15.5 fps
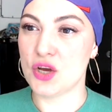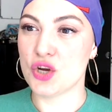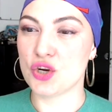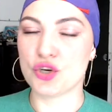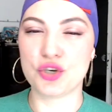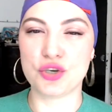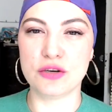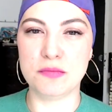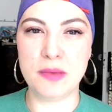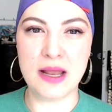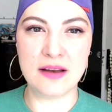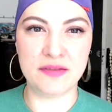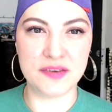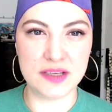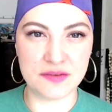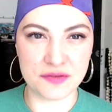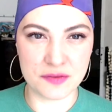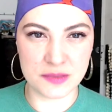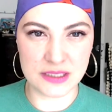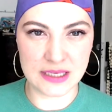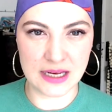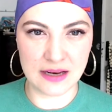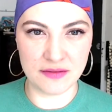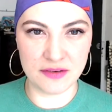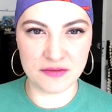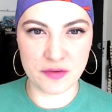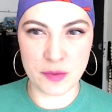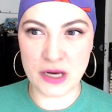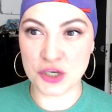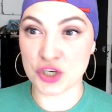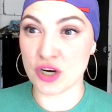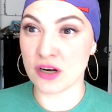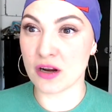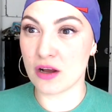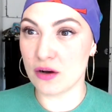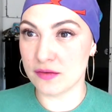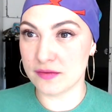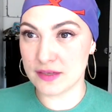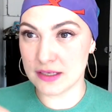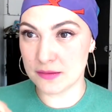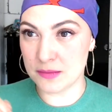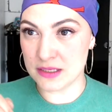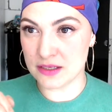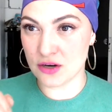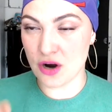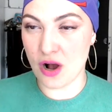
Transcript: should benefit from this kind of information. Go visit Mr.